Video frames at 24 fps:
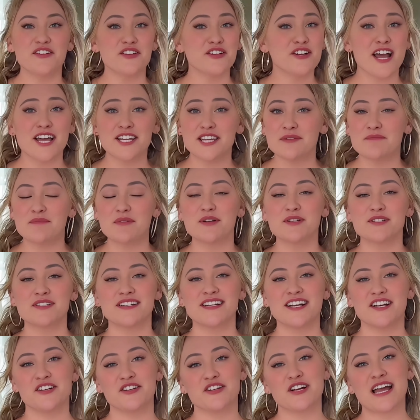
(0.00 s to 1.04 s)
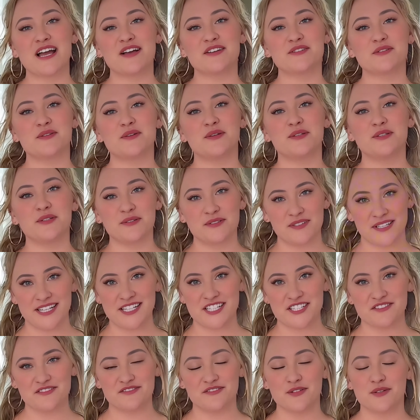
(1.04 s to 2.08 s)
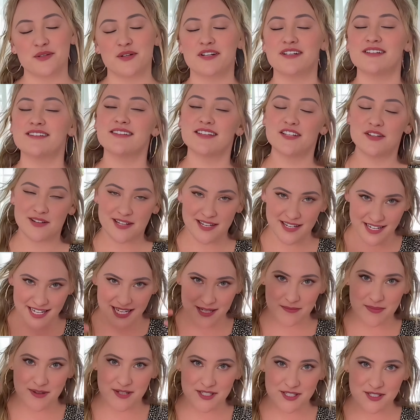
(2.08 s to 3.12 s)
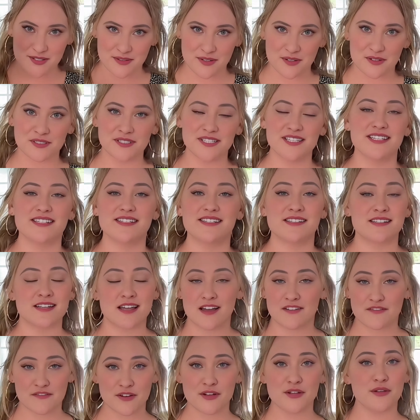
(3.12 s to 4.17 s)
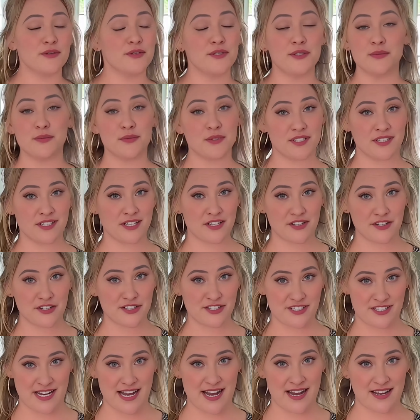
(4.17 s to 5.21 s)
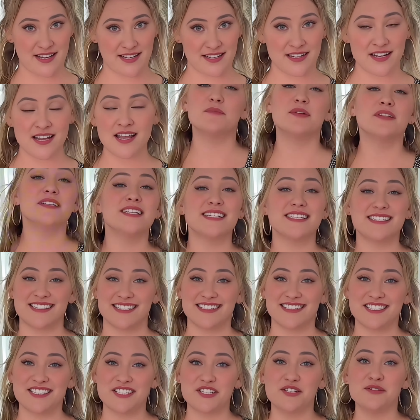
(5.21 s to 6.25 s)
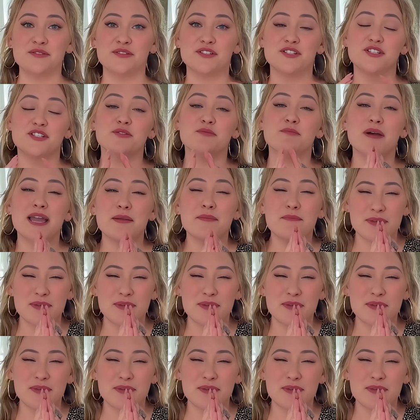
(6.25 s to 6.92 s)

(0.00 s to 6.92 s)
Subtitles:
you're not the person in your household who cleans the floors, then you can keep on scrolling. This is not for you. You wouldn't understand. But listen, to my